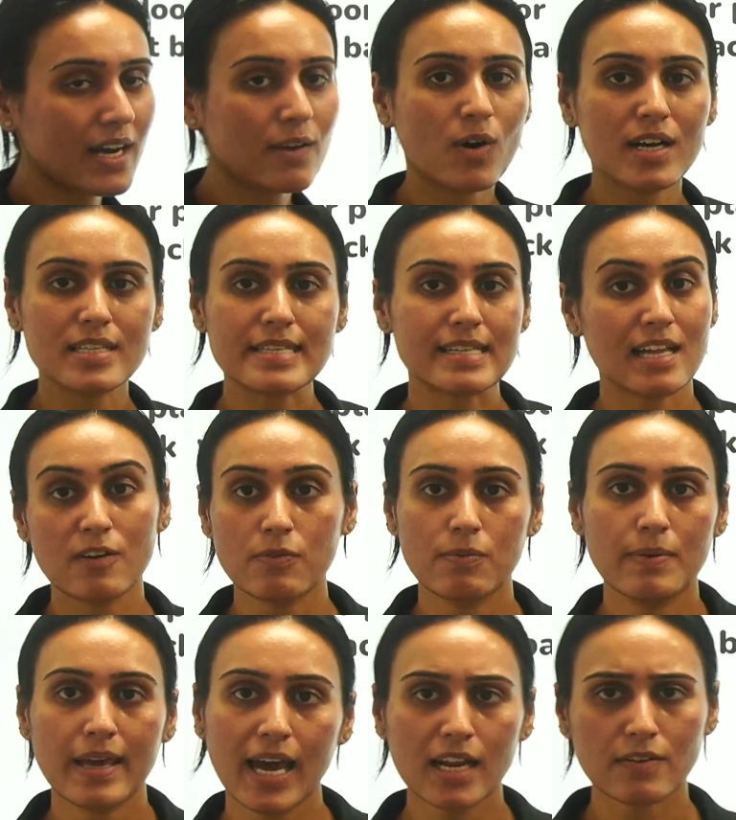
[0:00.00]
was left
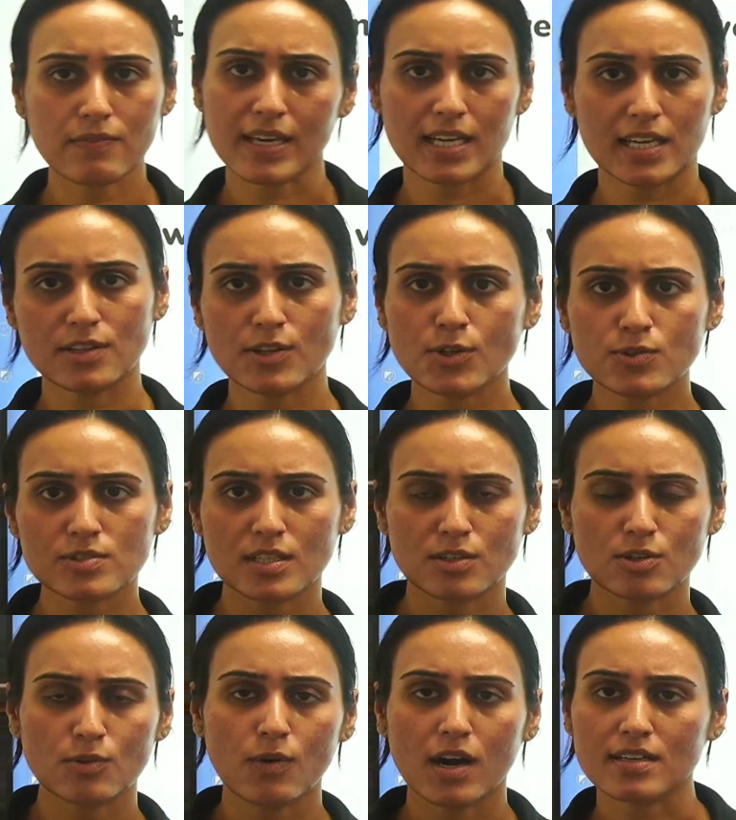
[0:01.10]
behind, we can use it to
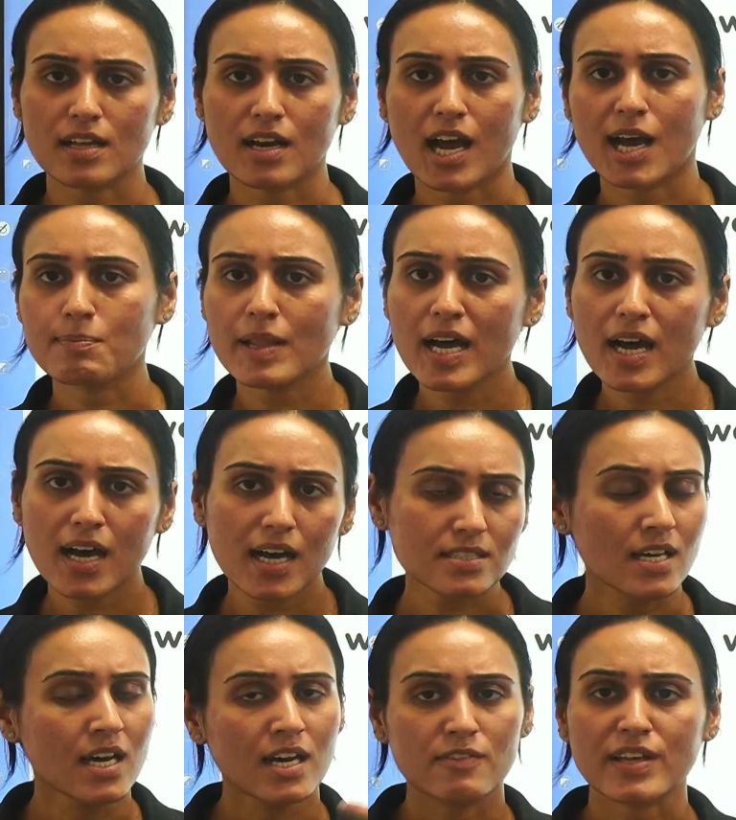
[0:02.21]
water our plants,
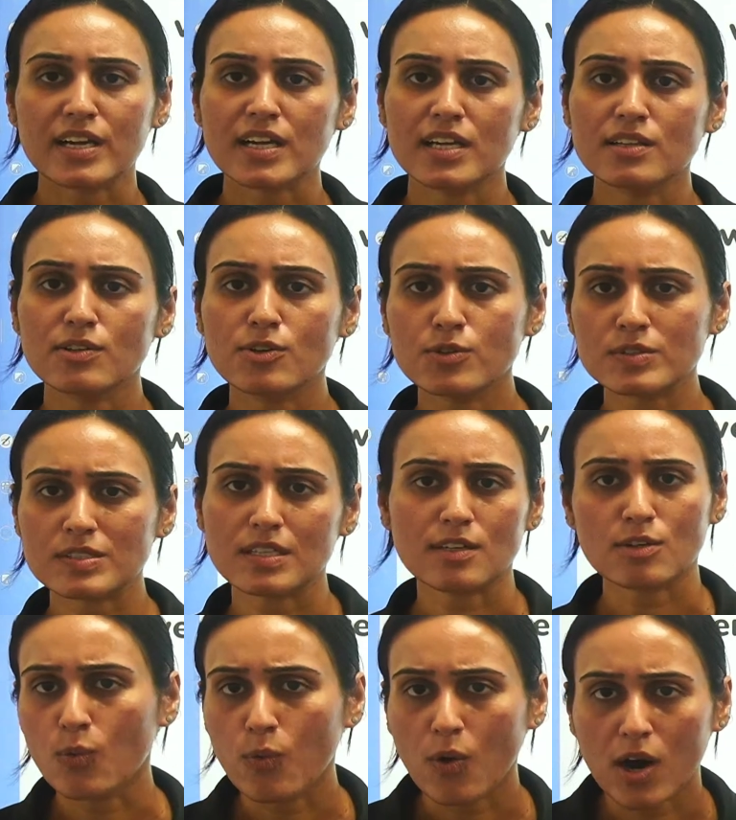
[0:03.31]
we can use it to
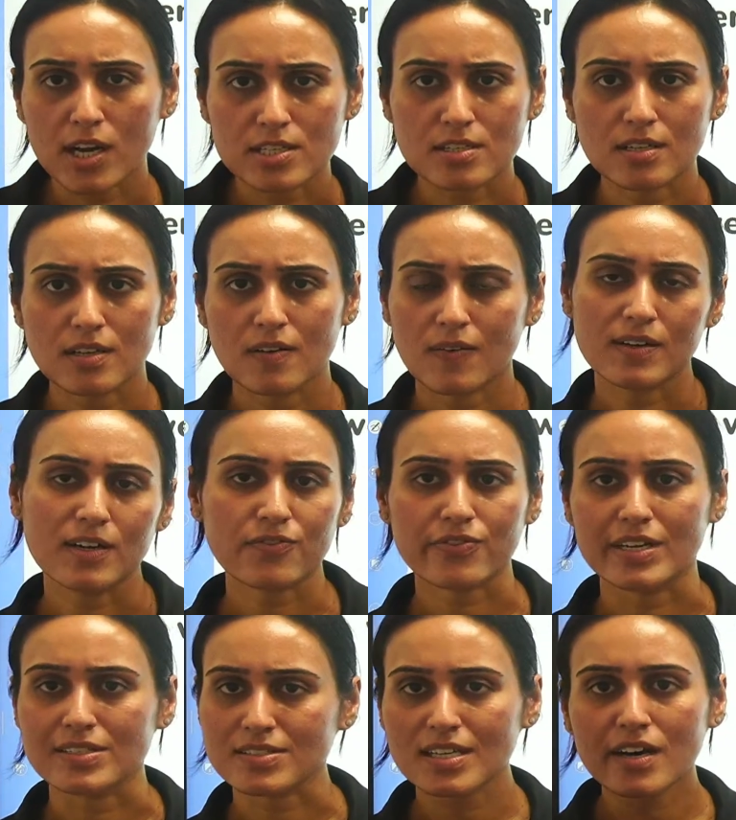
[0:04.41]
wash
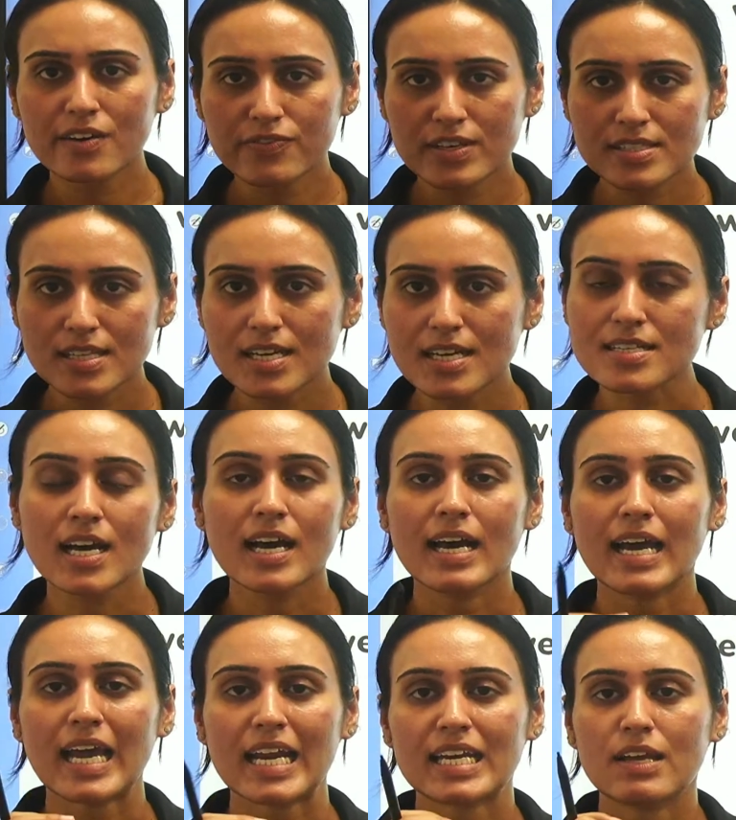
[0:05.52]
different surfaces.
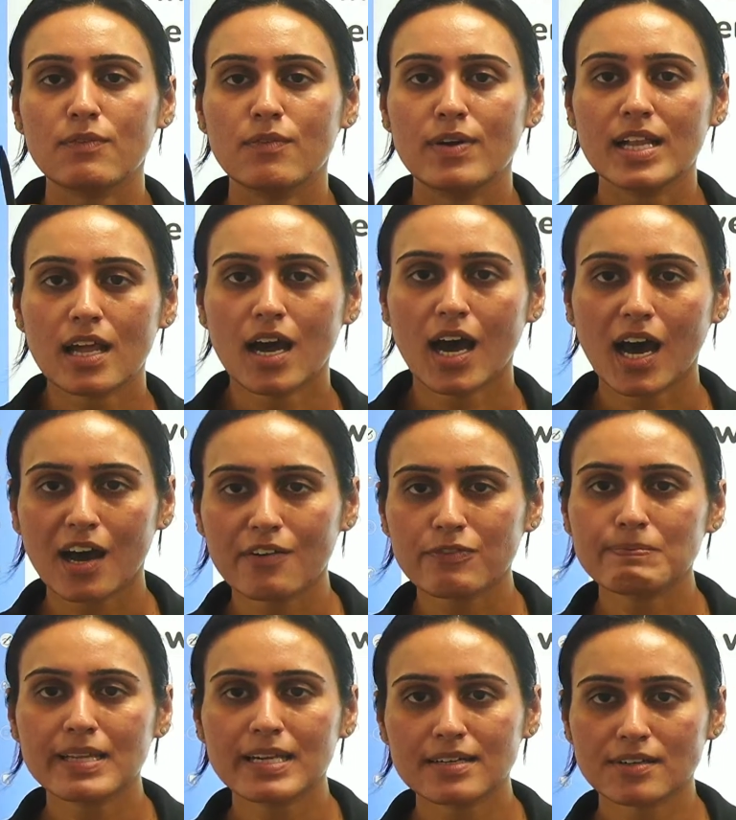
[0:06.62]
It will have
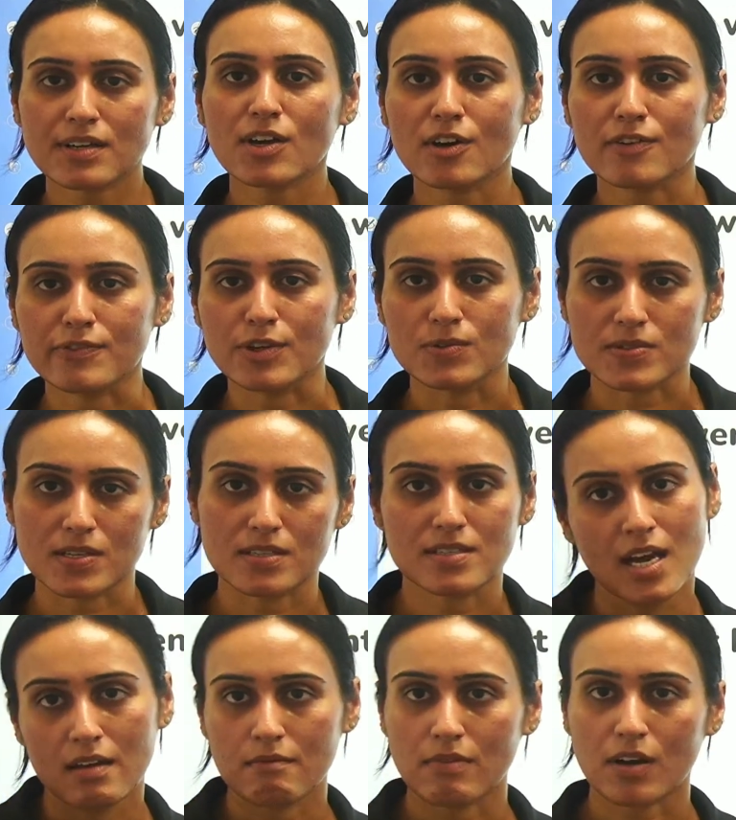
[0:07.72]
plenty of uses
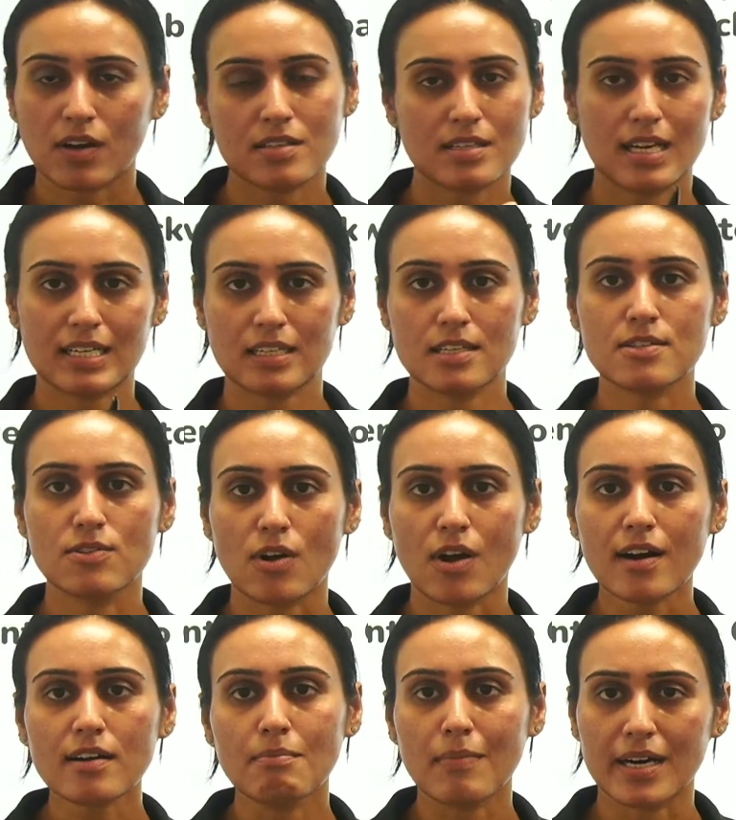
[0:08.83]
because it is
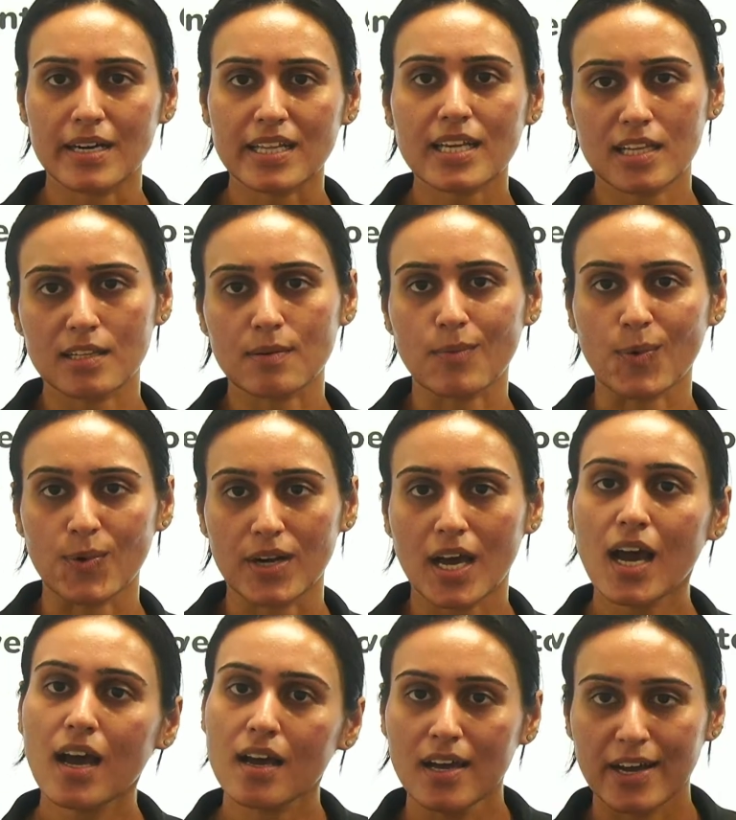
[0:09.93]
not muddy anymore. Now
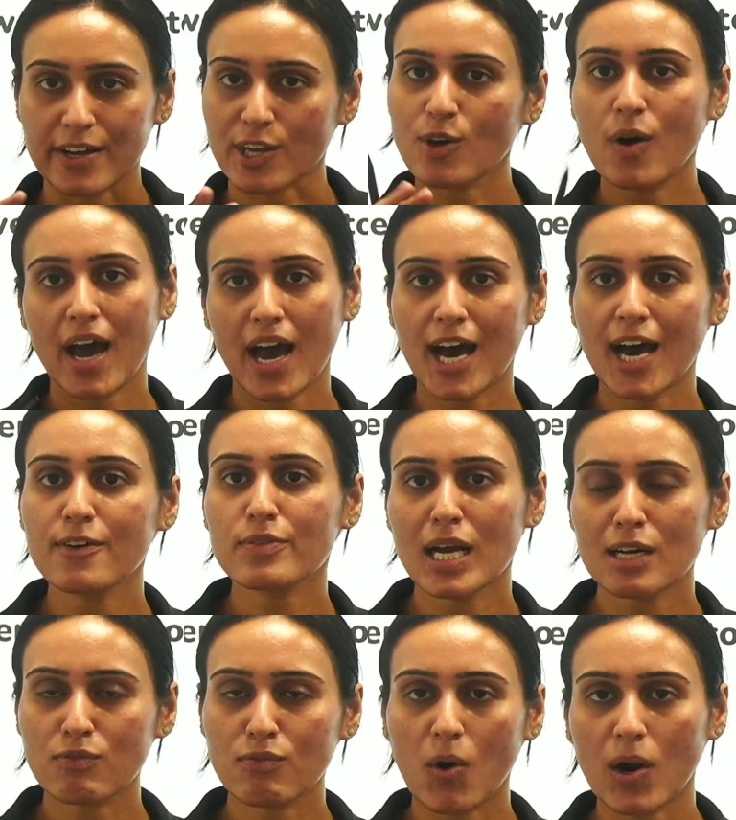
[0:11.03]
you have that
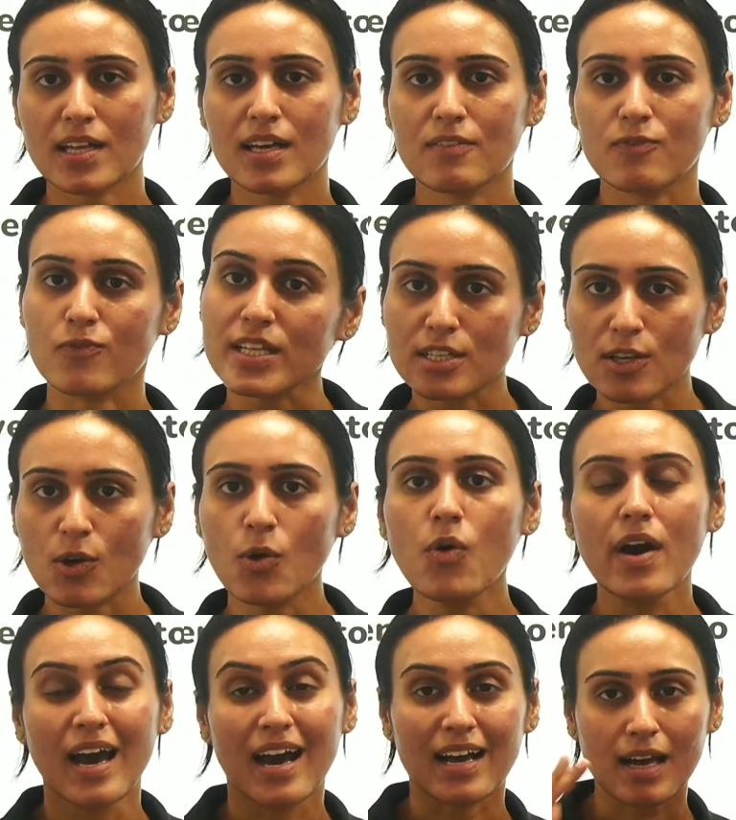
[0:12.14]
water with you,
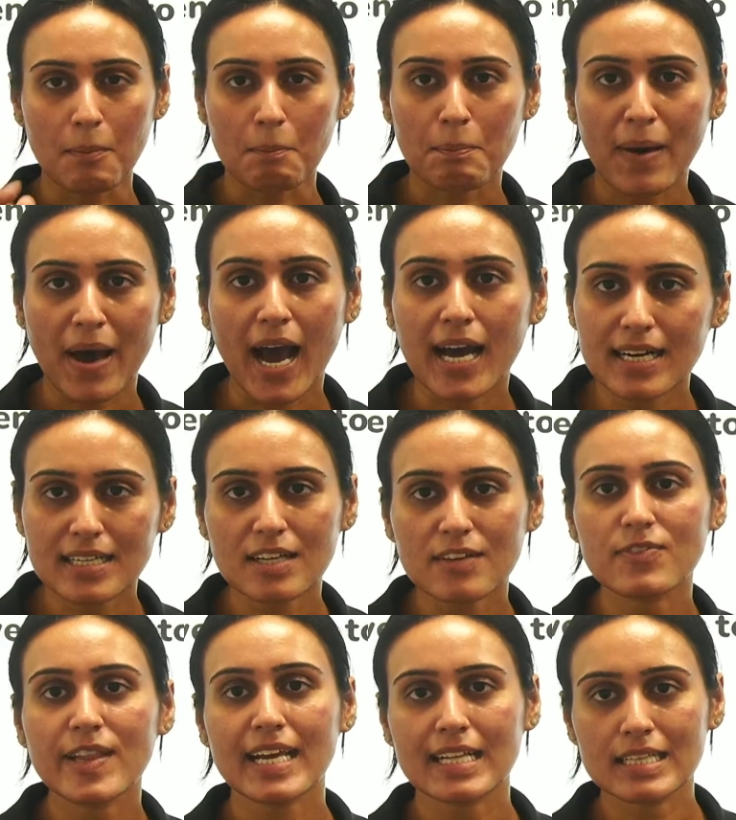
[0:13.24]

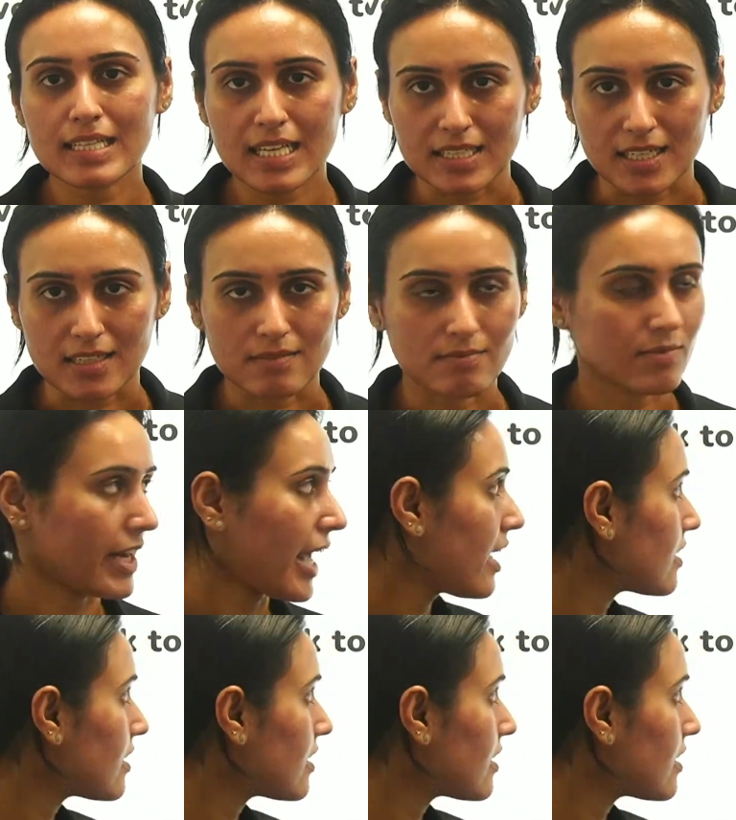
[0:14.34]
comparatively cleaner, right?